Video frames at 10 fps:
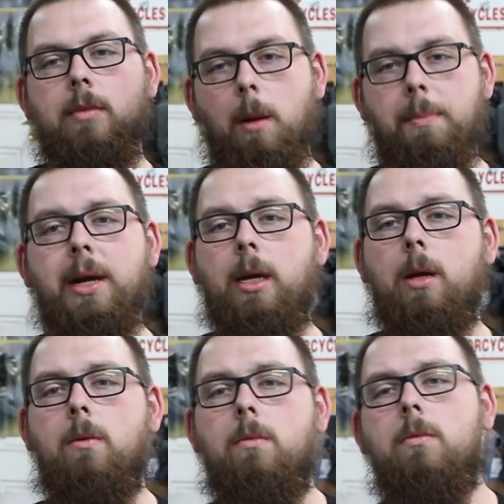and I'll pick
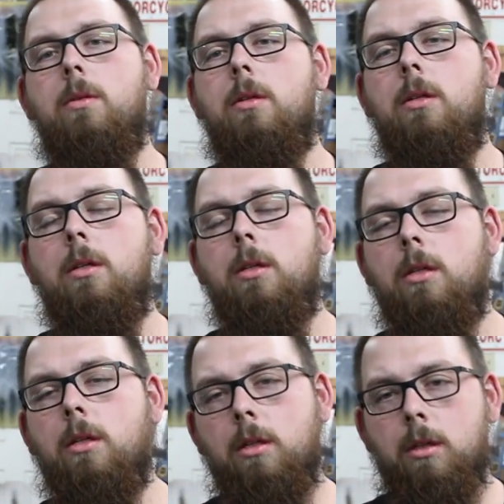you,
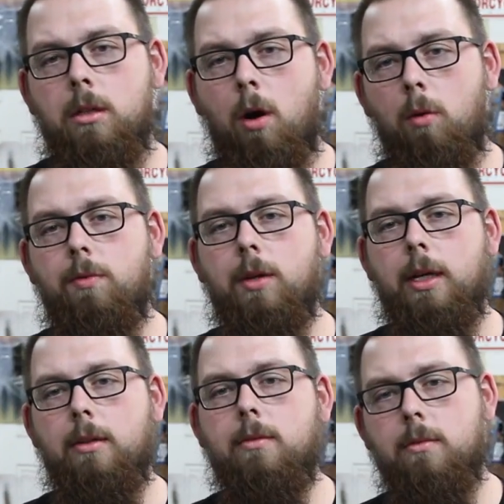hopefully.